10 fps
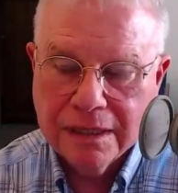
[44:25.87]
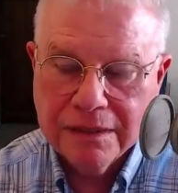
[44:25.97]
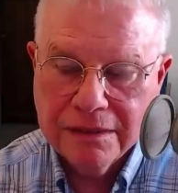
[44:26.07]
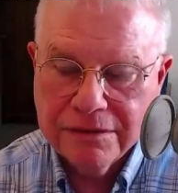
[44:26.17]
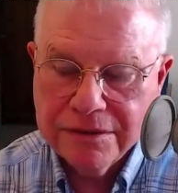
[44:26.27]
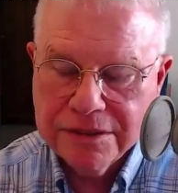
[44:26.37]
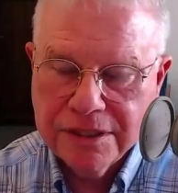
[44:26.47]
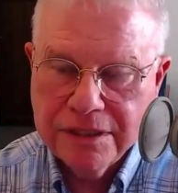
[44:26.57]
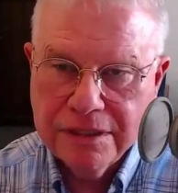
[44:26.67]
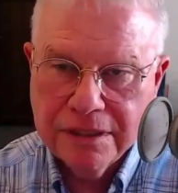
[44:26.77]

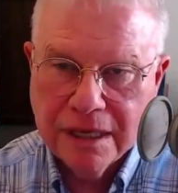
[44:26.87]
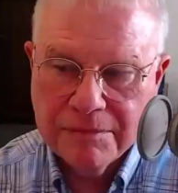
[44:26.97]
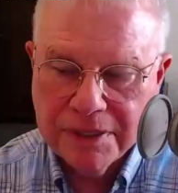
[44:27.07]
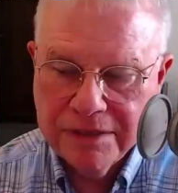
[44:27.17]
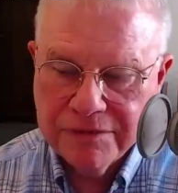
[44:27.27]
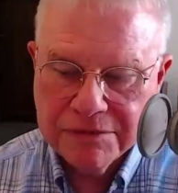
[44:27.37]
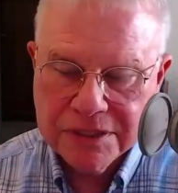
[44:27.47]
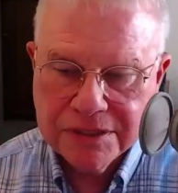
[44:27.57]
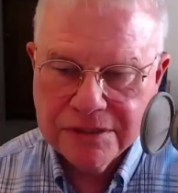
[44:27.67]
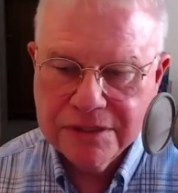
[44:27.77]
Thursday. I believe it
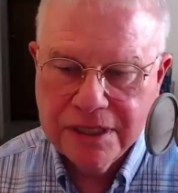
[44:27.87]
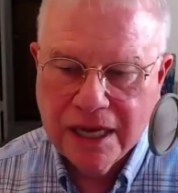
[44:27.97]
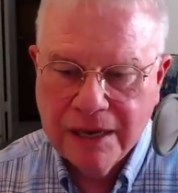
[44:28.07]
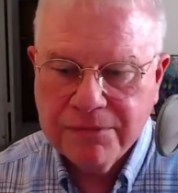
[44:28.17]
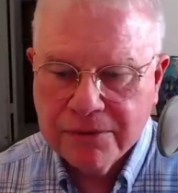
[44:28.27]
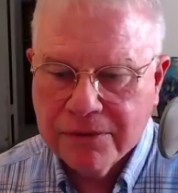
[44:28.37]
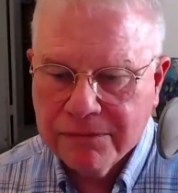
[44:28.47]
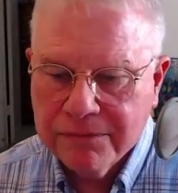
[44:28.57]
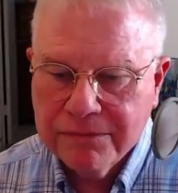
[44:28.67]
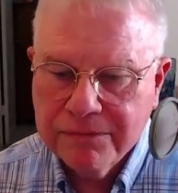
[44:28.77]
was Thursday,
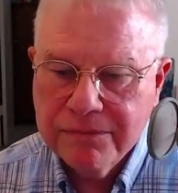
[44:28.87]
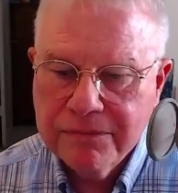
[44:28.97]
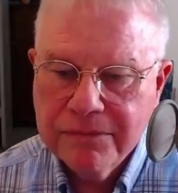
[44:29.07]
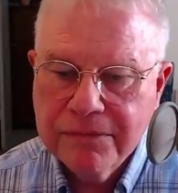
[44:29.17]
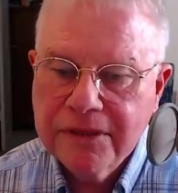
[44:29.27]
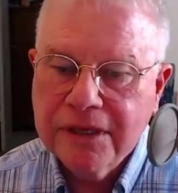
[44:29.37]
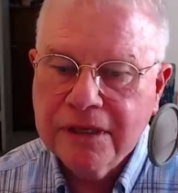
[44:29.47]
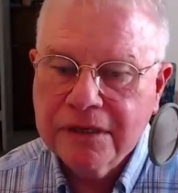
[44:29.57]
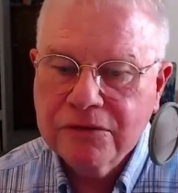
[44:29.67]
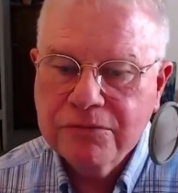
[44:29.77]
April
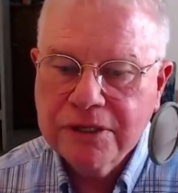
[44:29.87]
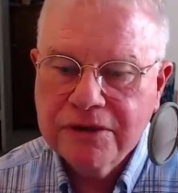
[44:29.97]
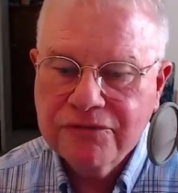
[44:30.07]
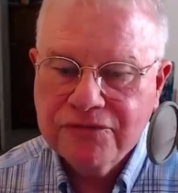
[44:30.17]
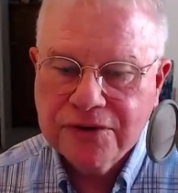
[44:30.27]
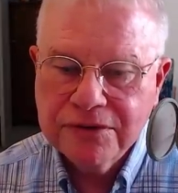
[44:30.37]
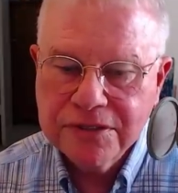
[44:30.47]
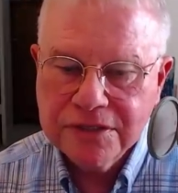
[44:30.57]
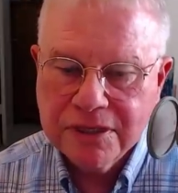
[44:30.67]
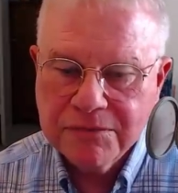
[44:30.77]
the
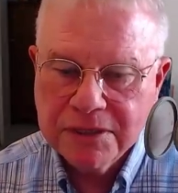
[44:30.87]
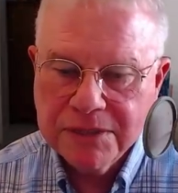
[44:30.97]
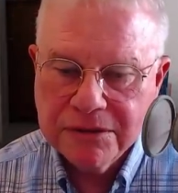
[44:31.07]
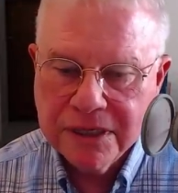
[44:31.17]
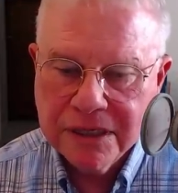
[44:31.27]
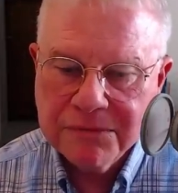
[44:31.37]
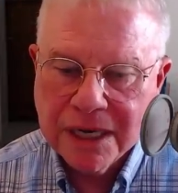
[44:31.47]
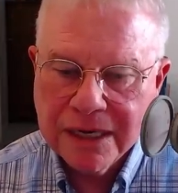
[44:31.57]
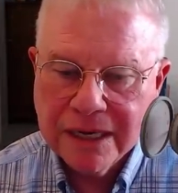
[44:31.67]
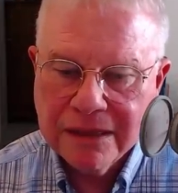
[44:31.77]
twenty-first. I'm going to be looking at
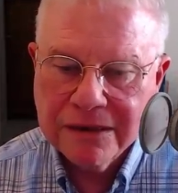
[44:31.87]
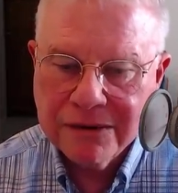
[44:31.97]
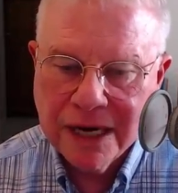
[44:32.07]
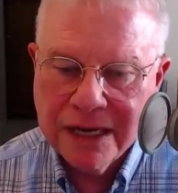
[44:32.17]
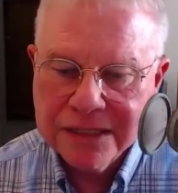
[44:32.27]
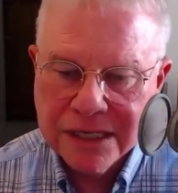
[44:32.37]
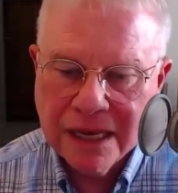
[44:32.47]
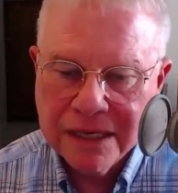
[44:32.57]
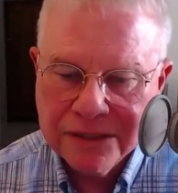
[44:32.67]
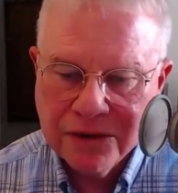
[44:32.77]
my calendar as
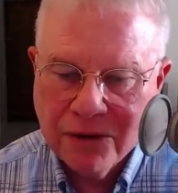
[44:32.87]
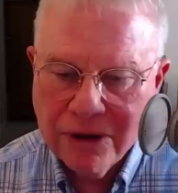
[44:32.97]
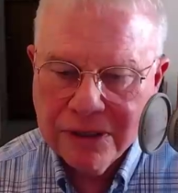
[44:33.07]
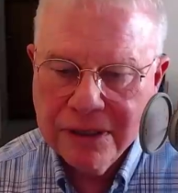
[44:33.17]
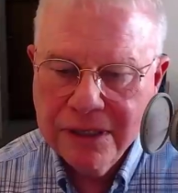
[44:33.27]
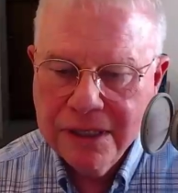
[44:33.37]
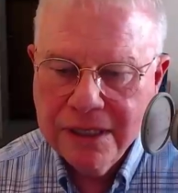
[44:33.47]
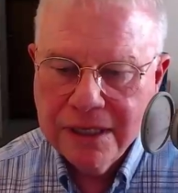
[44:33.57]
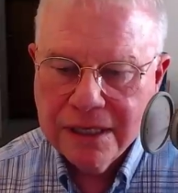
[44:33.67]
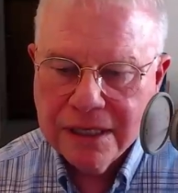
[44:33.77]
I talk,
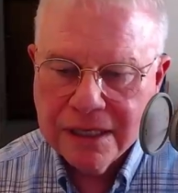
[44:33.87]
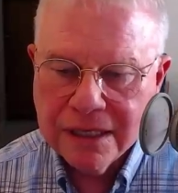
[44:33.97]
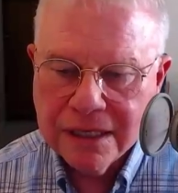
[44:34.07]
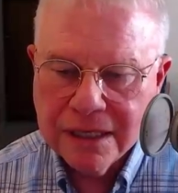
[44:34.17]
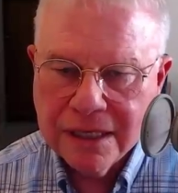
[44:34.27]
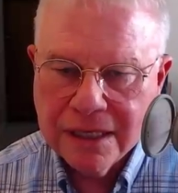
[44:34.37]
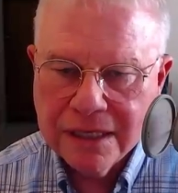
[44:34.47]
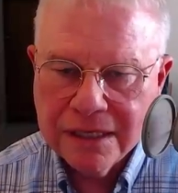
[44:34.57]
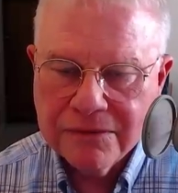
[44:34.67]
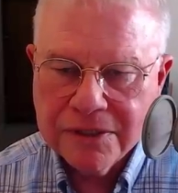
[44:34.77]
uh,
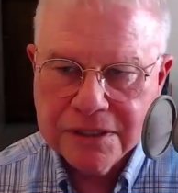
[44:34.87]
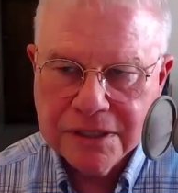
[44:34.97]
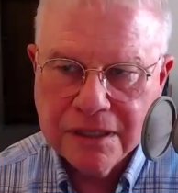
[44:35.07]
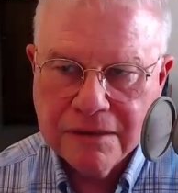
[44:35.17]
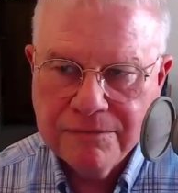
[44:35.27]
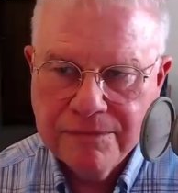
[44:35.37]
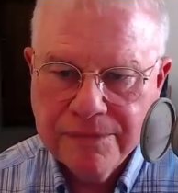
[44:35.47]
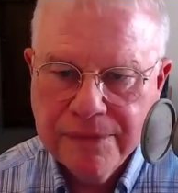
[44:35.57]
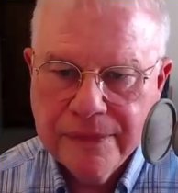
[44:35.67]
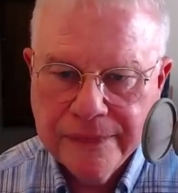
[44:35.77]
and it was a uh,
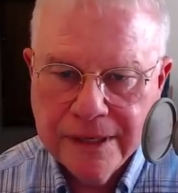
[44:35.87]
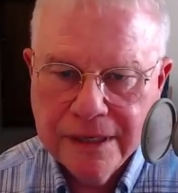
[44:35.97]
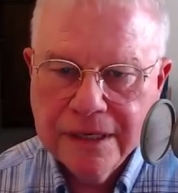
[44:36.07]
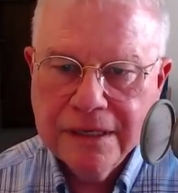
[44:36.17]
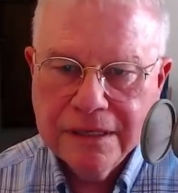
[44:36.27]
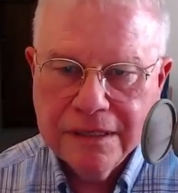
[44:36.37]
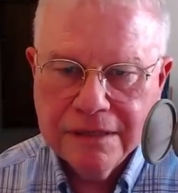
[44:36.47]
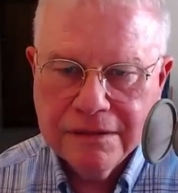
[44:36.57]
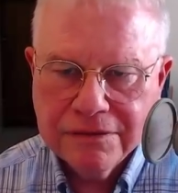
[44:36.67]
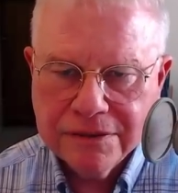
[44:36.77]

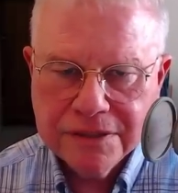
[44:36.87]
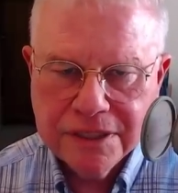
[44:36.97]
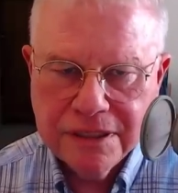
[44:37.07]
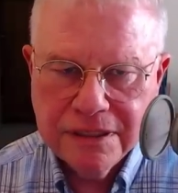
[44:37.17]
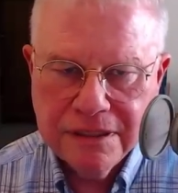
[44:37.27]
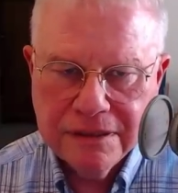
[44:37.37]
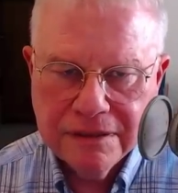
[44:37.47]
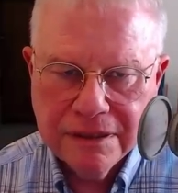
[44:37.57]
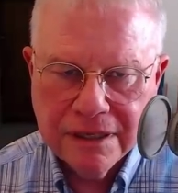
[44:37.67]
Thursday,